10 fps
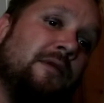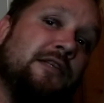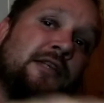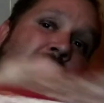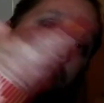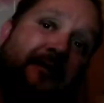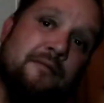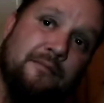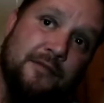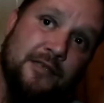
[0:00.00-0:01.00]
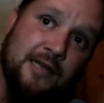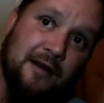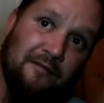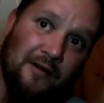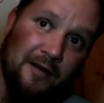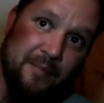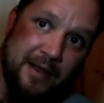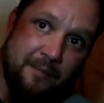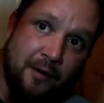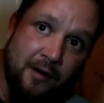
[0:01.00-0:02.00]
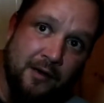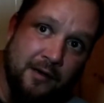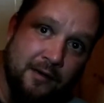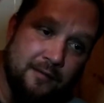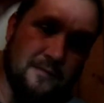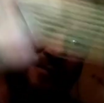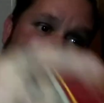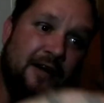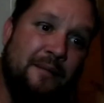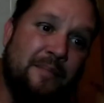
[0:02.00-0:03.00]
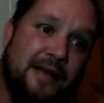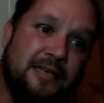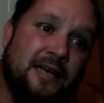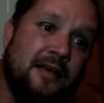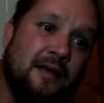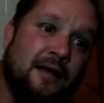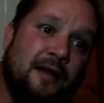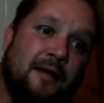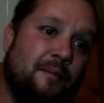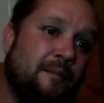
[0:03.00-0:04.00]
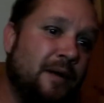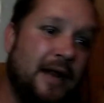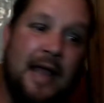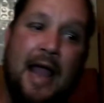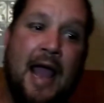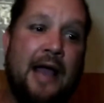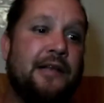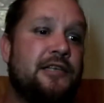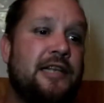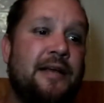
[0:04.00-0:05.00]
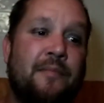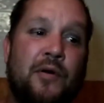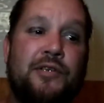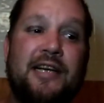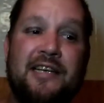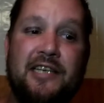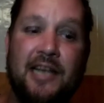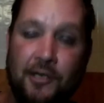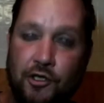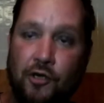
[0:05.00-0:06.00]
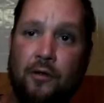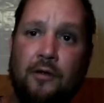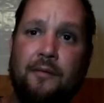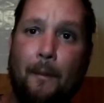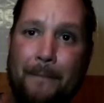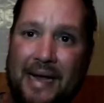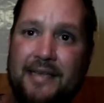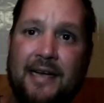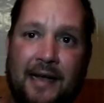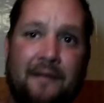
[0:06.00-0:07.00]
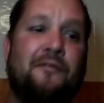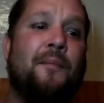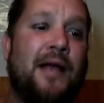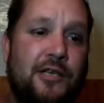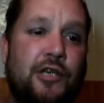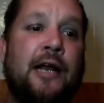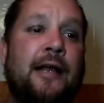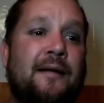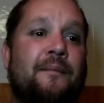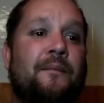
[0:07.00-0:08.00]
it's not a it's not a very big book. It's very basic, but it has the most essential basic information in it.